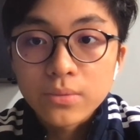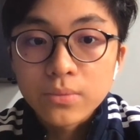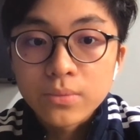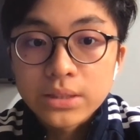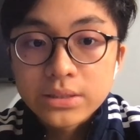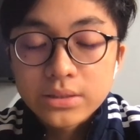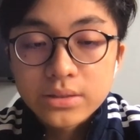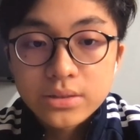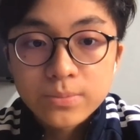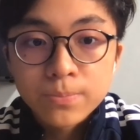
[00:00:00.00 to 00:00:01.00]
we
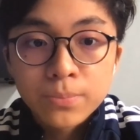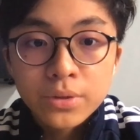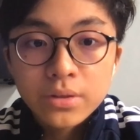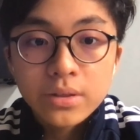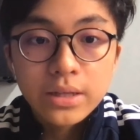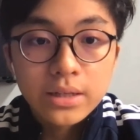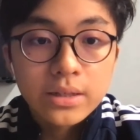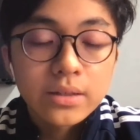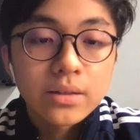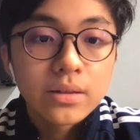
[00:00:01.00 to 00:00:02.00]
put
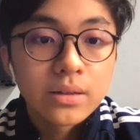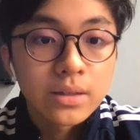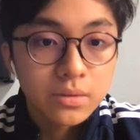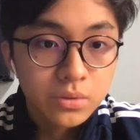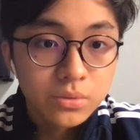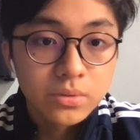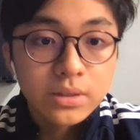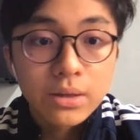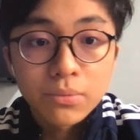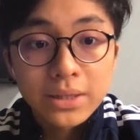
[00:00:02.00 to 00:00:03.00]
together the two
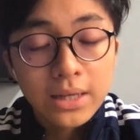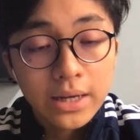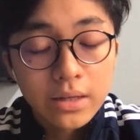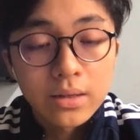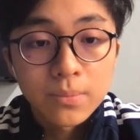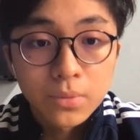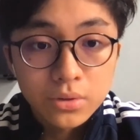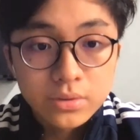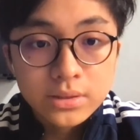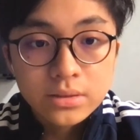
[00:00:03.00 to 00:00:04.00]
that we liked the
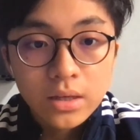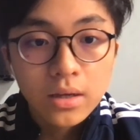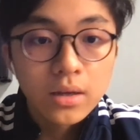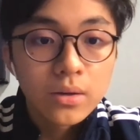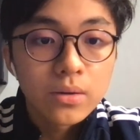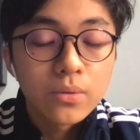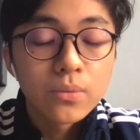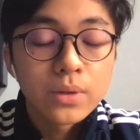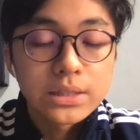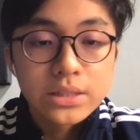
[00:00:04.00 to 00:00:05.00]
most,
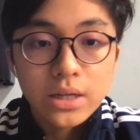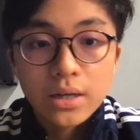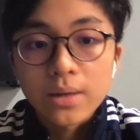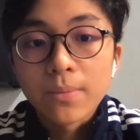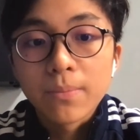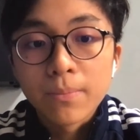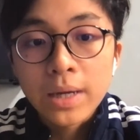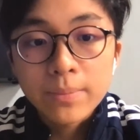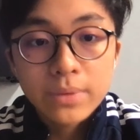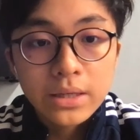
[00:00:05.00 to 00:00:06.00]
which are
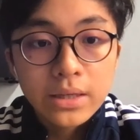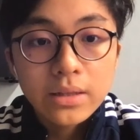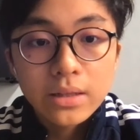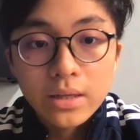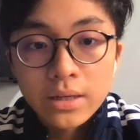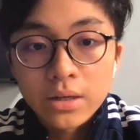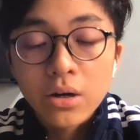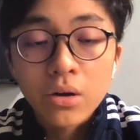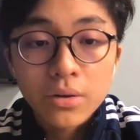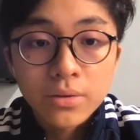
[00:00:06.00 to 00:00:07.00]
MapKit and
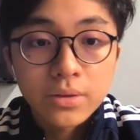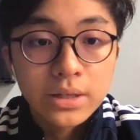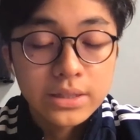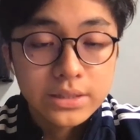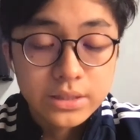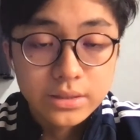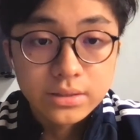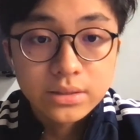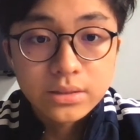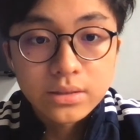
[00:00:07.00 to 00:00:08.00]
Call
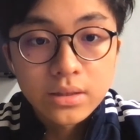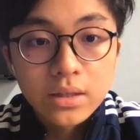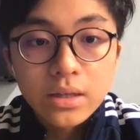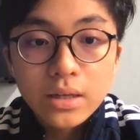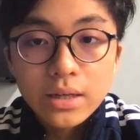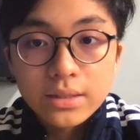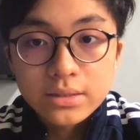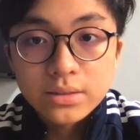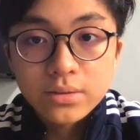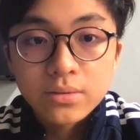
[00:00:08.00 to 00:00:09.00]
Locations. And
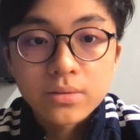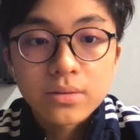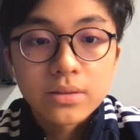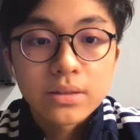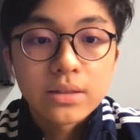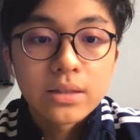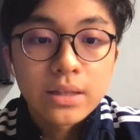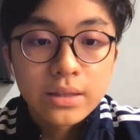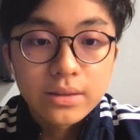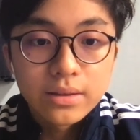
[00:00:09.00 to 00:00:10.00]
so
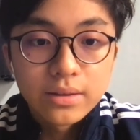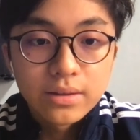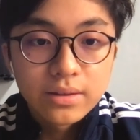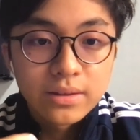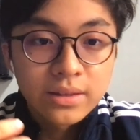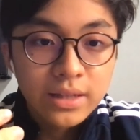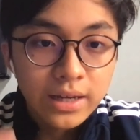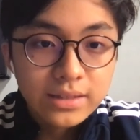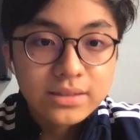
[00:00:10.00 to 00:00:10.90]
that's